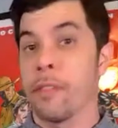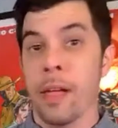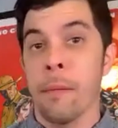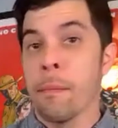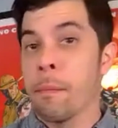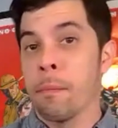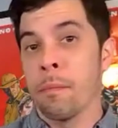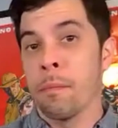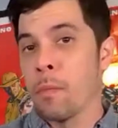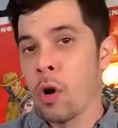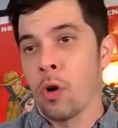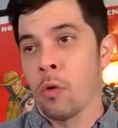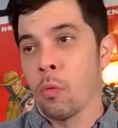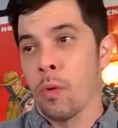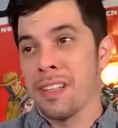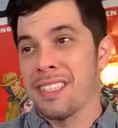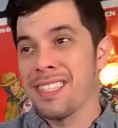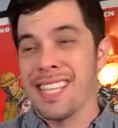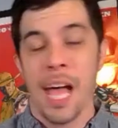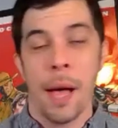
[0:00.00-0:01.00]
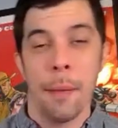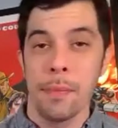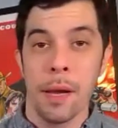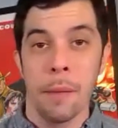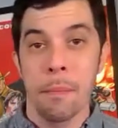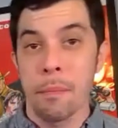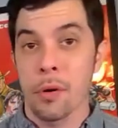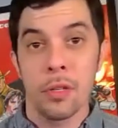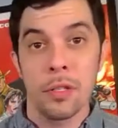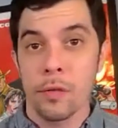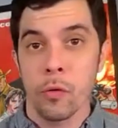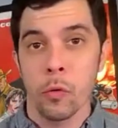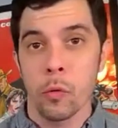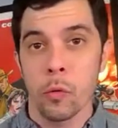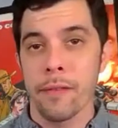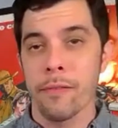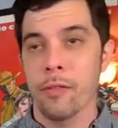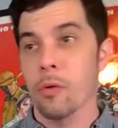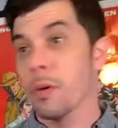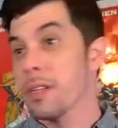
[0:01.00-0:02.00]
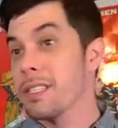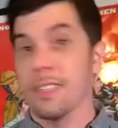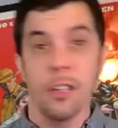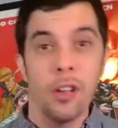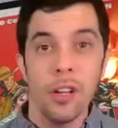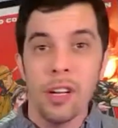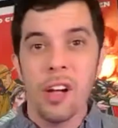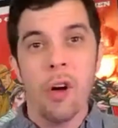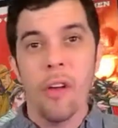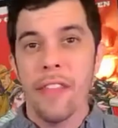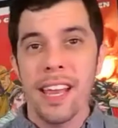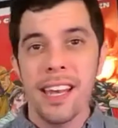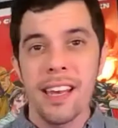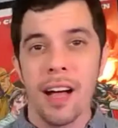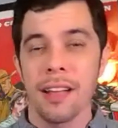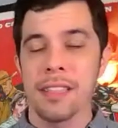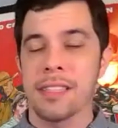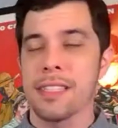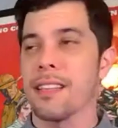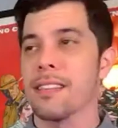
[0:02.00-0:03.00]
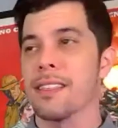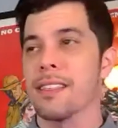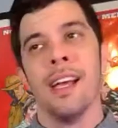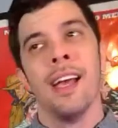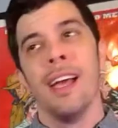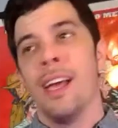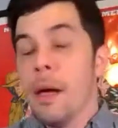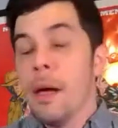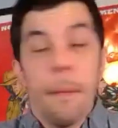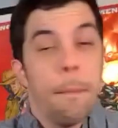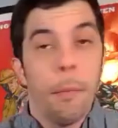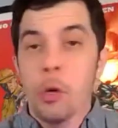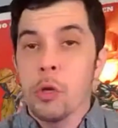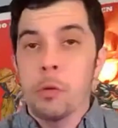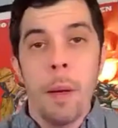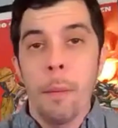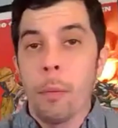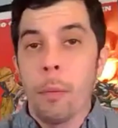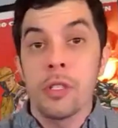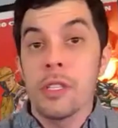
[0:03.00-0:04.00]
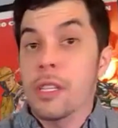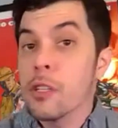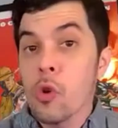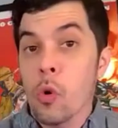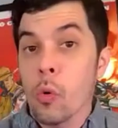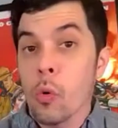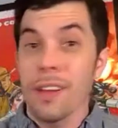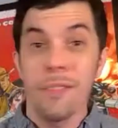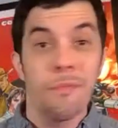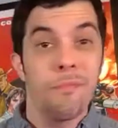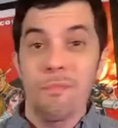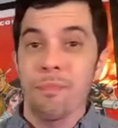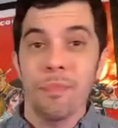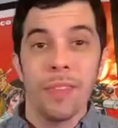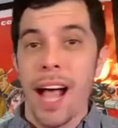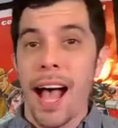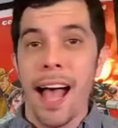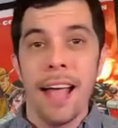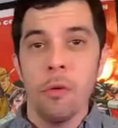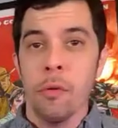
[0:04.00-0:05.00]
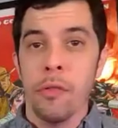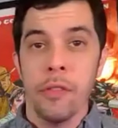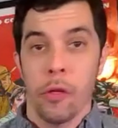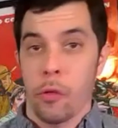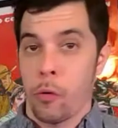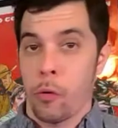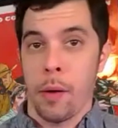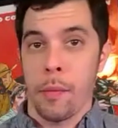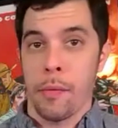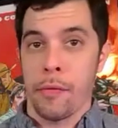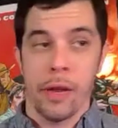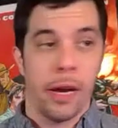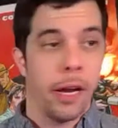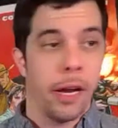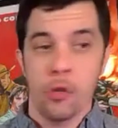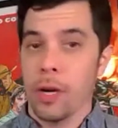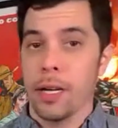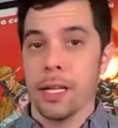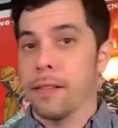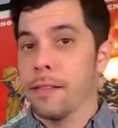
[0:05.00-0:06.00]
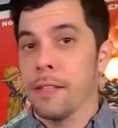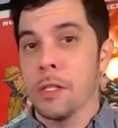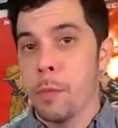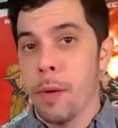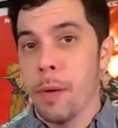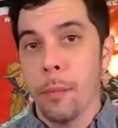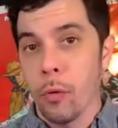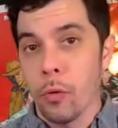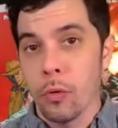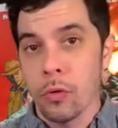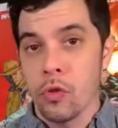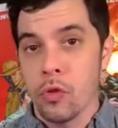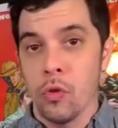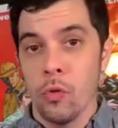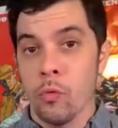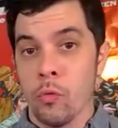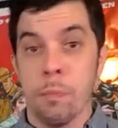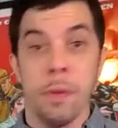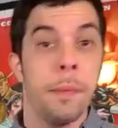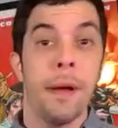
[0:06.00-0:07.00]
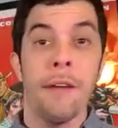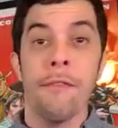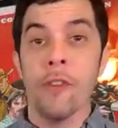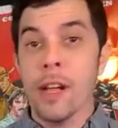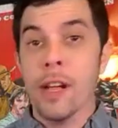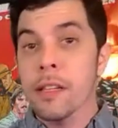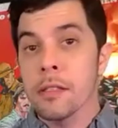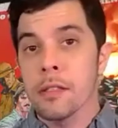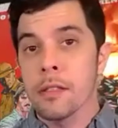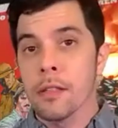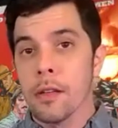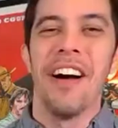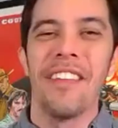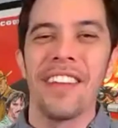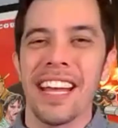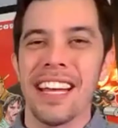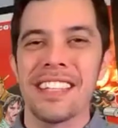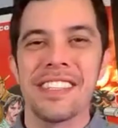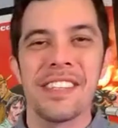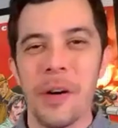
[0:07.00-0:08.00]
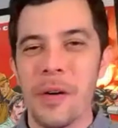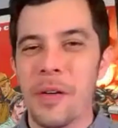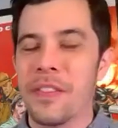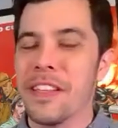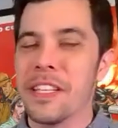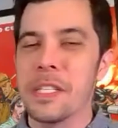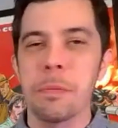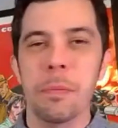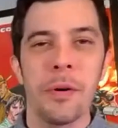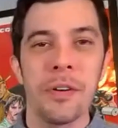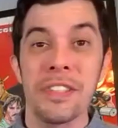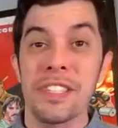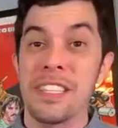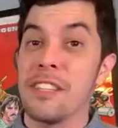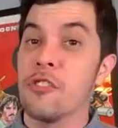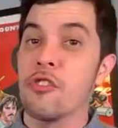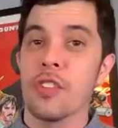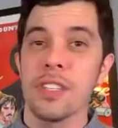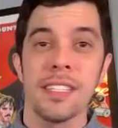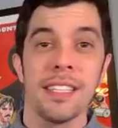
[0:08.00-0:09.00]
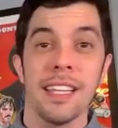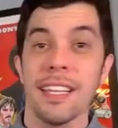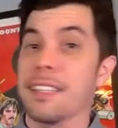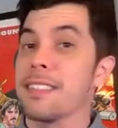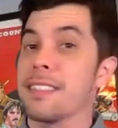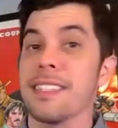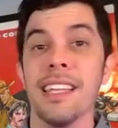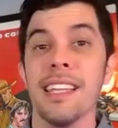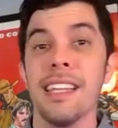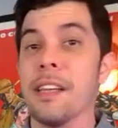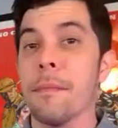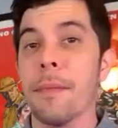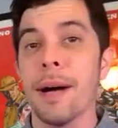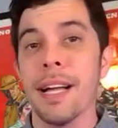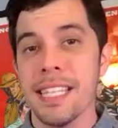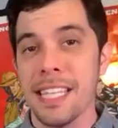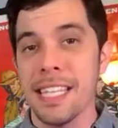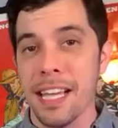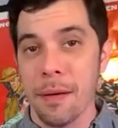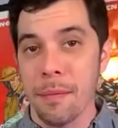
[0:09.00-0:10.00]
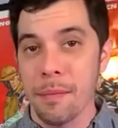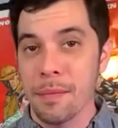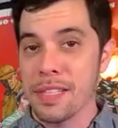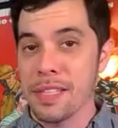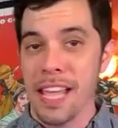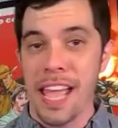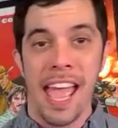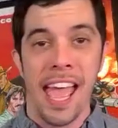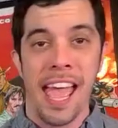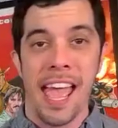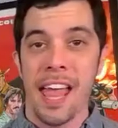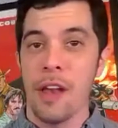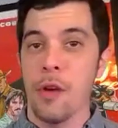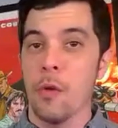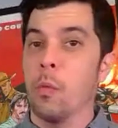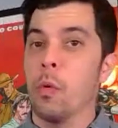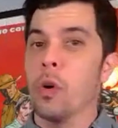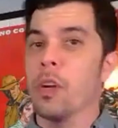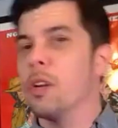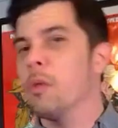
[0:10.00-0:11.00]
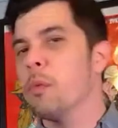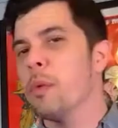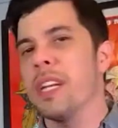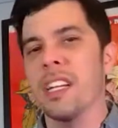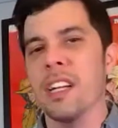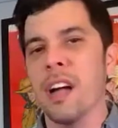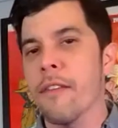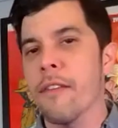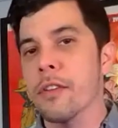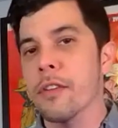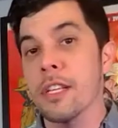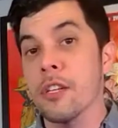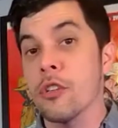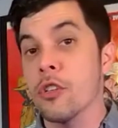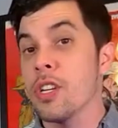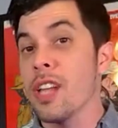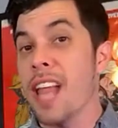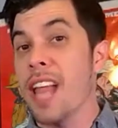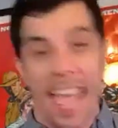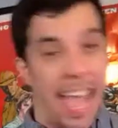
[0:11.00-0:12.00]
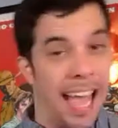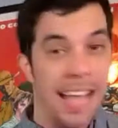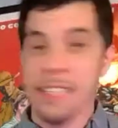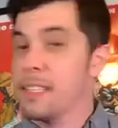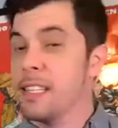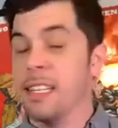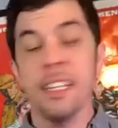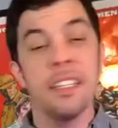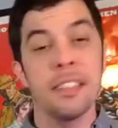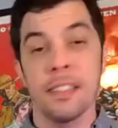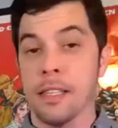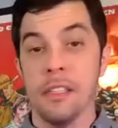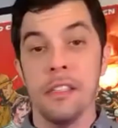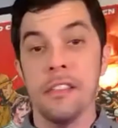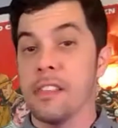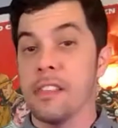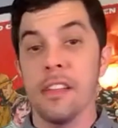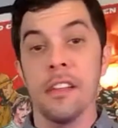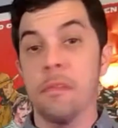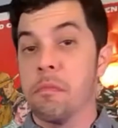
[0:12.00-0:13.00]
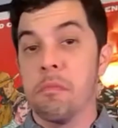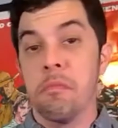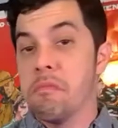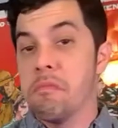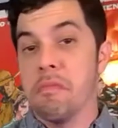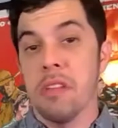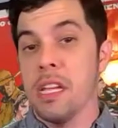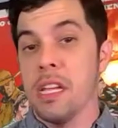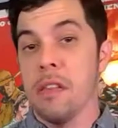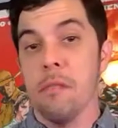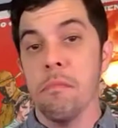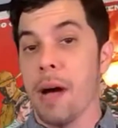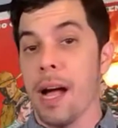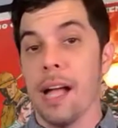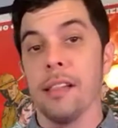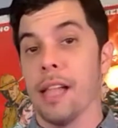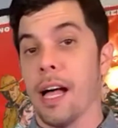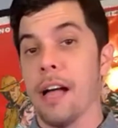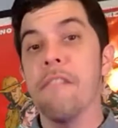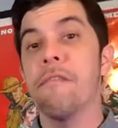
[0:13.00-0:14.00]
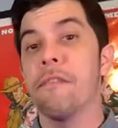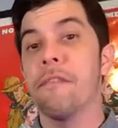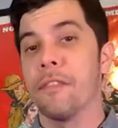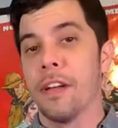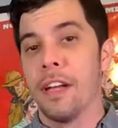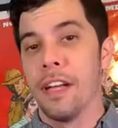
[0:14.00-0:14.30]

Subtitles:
them our WhatsApp numbers for whatever reason. Like all that nonsense. Most people just ignore it. I go the other way with it. I try to get these people to be my friends. Okay, so this person just like slid into my DMs, and we're gonna read the conversation as it existed in my life.